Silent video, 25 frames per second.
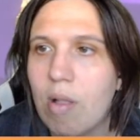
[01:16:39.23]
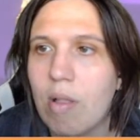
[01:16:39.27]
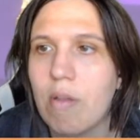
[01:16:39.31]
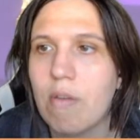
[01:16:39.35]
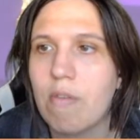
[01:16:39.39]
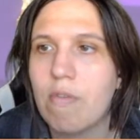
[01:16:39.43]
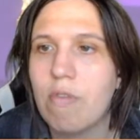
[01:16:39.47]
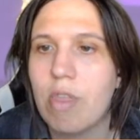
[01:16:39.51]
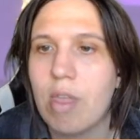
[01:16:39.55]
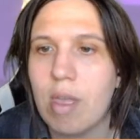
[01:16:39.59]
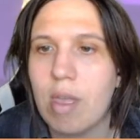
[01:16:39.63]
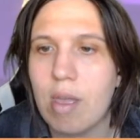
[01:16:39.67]

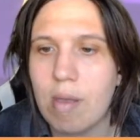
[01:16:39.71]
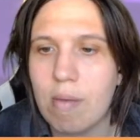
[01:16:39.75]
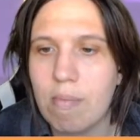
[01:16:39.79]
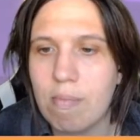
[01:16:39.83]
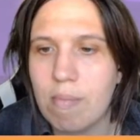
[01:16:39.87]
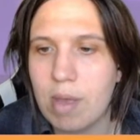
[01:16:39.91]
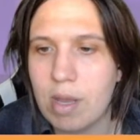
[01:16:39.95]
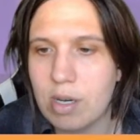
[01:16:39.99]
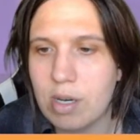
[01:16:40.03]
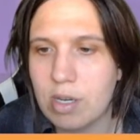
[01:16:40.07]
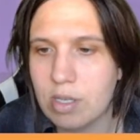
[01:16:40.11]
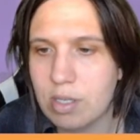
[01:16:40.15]
of them
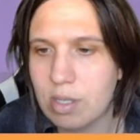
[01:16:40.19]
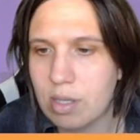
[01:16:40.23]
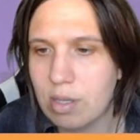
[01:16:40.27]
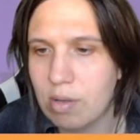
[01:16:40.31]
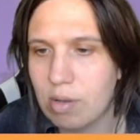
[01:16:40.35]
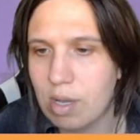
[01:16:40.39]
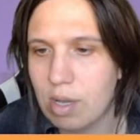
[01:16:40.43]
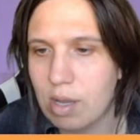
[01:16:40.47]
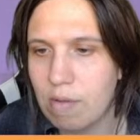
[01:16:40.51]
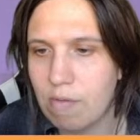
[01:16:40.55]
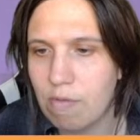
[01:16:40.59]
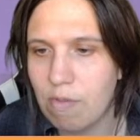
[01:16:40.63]
and just
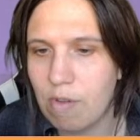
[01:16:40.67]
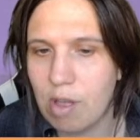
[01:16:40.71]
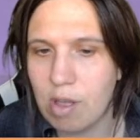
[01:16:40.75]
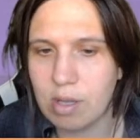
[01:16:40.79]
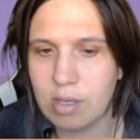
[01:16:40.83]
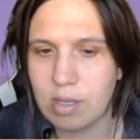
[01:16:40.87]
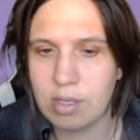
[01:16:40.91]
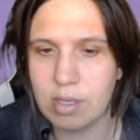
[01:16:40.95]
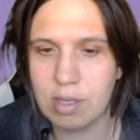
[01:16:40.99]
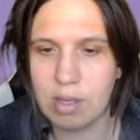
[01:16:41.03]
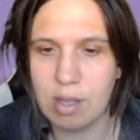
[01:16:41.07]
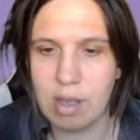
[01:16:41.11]
look at
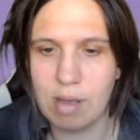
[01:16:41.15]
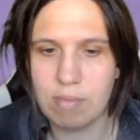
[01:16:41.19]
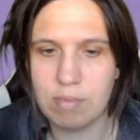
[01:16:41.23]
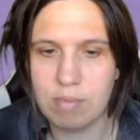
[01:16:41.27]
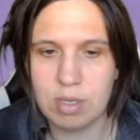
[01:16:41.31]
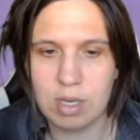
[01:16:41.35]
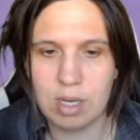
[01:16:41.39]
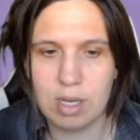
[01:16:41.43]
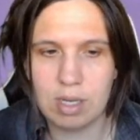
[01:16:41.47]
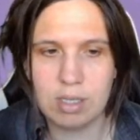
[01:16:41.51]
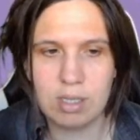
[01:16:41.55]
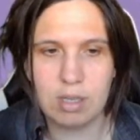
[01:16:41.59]
voxel
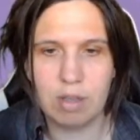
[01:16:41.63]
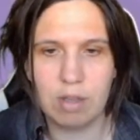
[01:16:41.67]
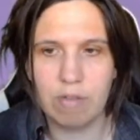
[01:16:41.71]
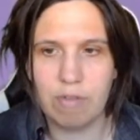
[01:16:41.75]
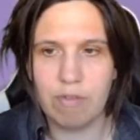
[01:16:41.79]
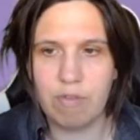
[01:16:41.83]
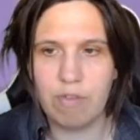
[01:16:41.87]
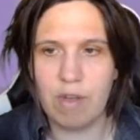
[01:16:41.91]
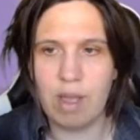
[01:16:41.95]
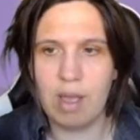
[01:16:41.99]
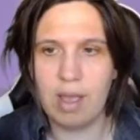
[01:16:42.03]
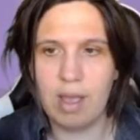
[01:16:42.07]
objects. You'll
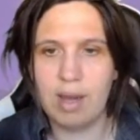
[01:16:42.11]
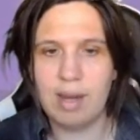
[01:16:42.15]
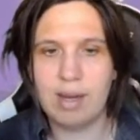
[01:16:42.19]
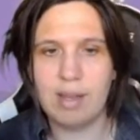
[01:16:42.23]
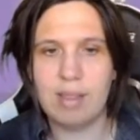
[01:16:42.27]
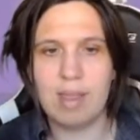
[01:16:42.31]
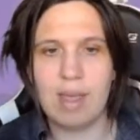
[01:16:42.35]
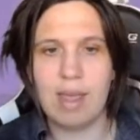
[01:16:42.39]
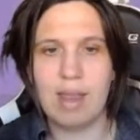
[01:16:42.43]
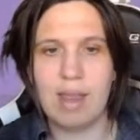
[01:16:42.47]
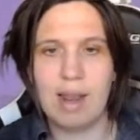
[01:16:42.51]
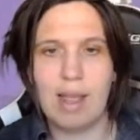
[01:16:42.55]
find
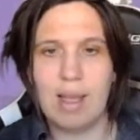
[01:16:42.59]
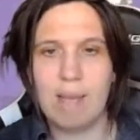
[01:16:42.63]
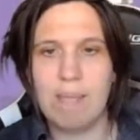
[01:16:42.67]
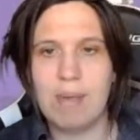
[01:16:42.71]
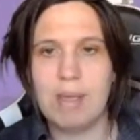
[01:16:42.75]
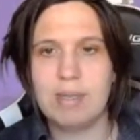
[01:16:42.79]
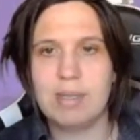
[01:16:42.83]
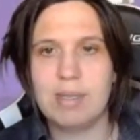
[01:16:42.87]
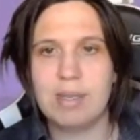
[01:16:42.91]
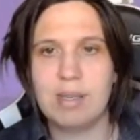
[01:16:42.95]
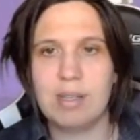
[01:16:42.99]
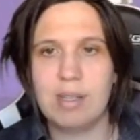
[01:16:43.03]
that I
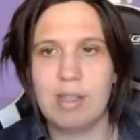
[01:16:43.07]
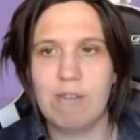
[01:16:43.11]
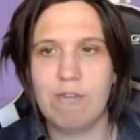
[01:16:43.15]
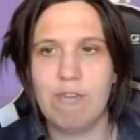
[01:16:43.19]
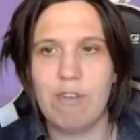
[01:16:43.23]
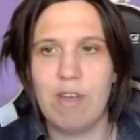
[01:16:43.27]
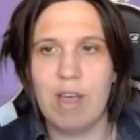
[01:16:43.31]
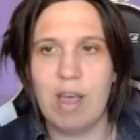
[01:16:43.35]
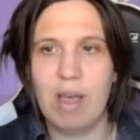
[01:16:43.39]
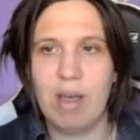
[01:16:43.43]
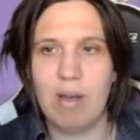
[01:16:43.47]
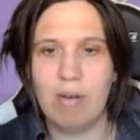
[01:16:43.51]
basically
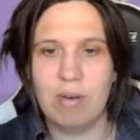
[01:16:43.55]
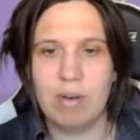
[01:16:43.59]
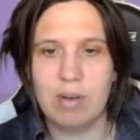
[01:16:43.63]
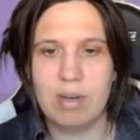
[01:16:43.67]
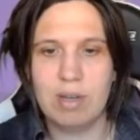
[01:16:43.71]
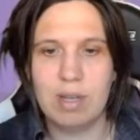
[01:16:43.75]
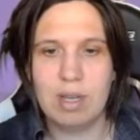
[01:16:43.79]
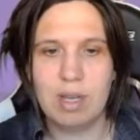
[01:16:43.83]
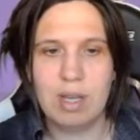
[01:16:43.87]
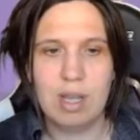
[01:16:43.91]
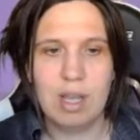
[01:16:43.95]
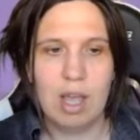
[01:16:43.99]
found
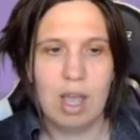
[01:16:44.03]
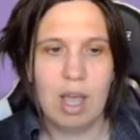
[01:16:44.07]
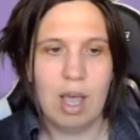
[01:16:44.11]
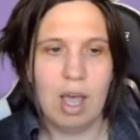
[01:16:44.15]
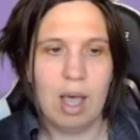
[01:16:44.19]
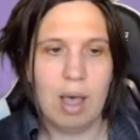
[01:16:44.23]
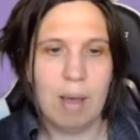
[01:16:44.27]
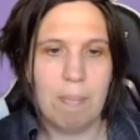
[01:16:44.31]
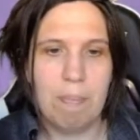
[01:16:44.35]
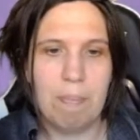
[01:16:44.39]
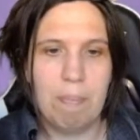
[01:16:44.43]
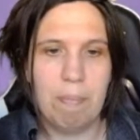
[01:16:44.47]

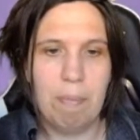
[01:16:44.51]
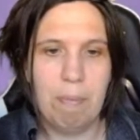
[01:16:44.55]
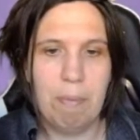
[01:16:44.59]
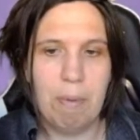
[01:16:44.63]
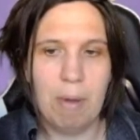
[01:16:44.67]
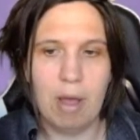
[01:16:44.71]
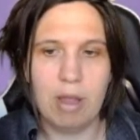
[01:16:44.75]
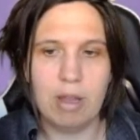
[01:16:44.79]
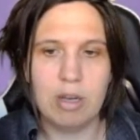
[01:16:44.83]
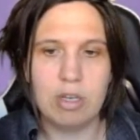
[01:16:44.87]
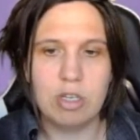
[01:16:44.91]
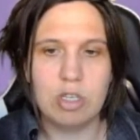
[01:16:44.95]
a
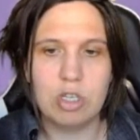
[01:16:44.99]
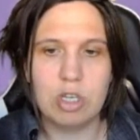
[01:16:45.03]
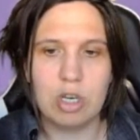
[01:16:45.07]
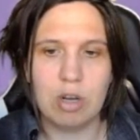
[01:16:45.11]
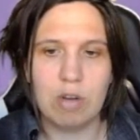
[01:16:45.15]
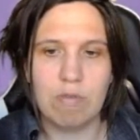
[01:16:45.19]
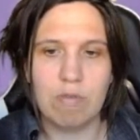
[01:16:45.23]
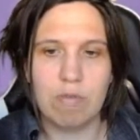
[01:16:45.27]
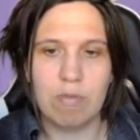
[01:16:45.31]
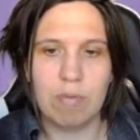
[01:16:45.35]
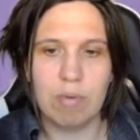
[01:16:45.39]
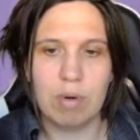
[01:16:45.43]
bunch
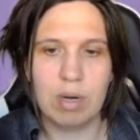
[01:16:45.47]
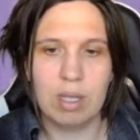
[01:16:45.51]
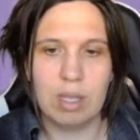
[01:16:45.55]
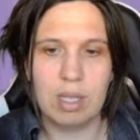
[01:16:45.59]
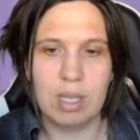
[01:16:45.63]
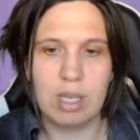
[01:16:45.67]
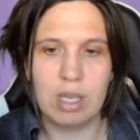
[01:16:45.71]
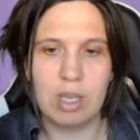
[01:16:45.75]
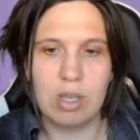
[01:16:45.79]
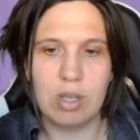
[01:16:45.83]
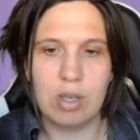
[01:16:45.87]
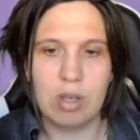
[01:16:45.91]
of
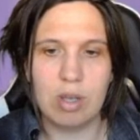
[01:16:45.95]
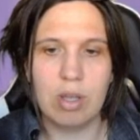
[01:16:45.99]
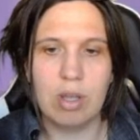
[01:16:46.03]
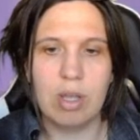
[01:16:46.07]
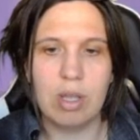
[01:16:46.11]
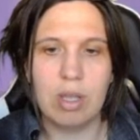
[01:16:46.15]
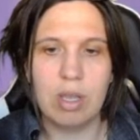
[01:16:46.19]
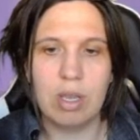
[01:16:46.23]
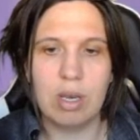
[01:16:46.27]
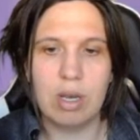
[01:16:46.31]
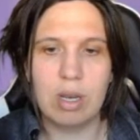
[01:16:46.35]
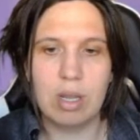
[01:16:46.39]
really
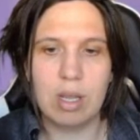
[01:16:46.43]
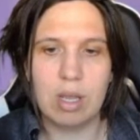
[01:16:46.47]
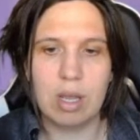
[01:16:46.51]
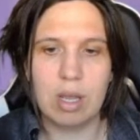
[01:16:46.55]
good